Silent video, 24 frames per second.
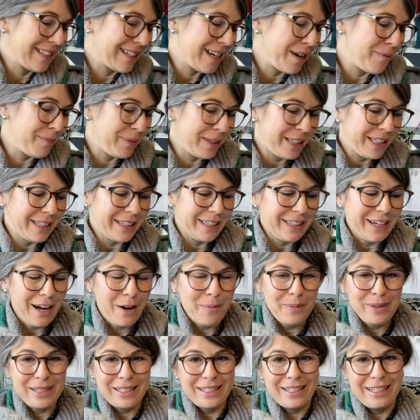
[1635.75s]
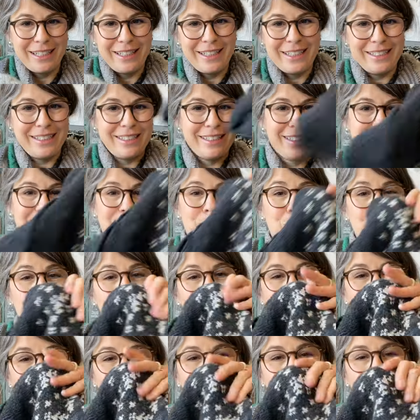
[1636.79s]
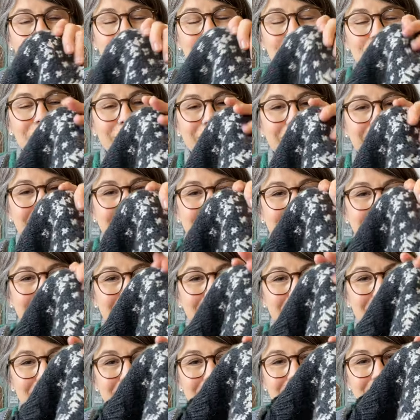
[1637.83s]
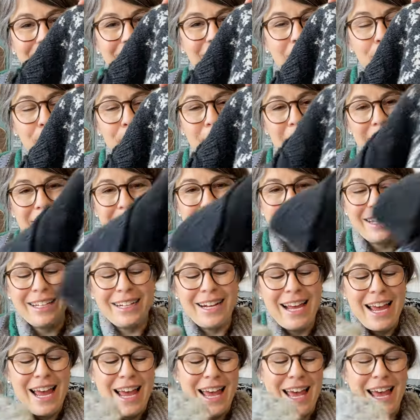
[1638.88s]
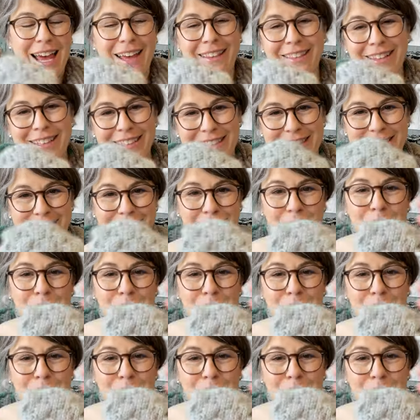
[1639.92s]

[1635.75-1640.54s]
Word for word: completely opposite. This is super woolly and amazing. And this is